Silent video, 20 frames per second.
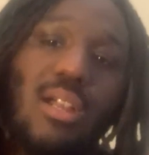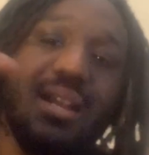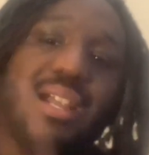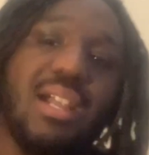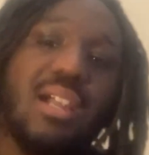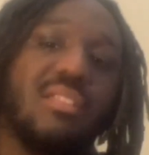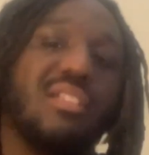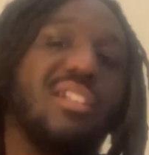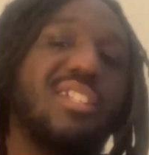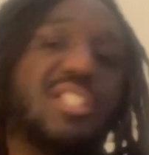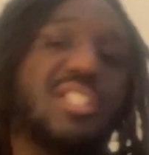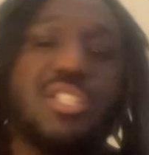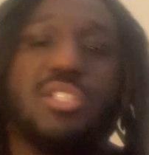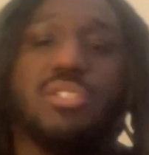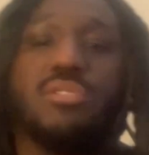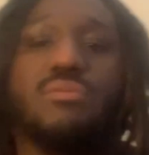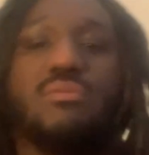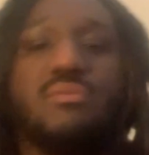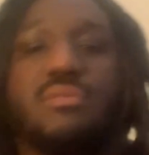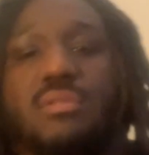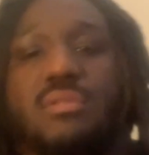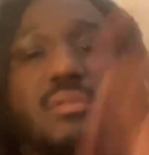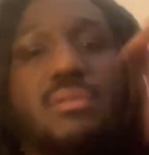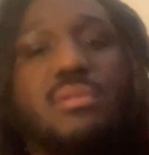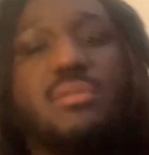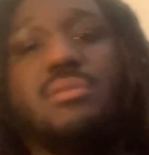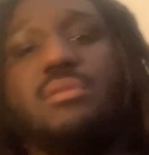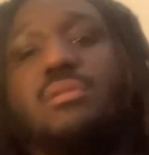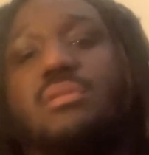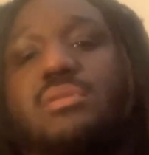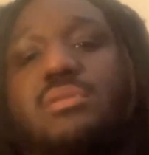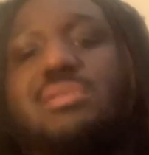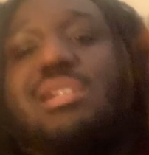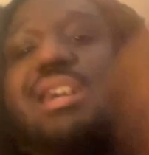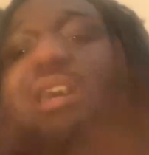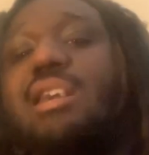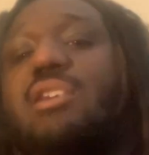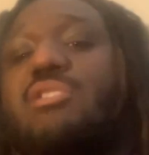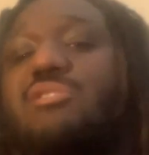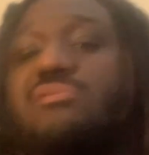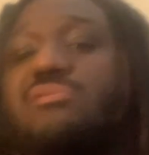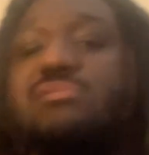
LSU Tiger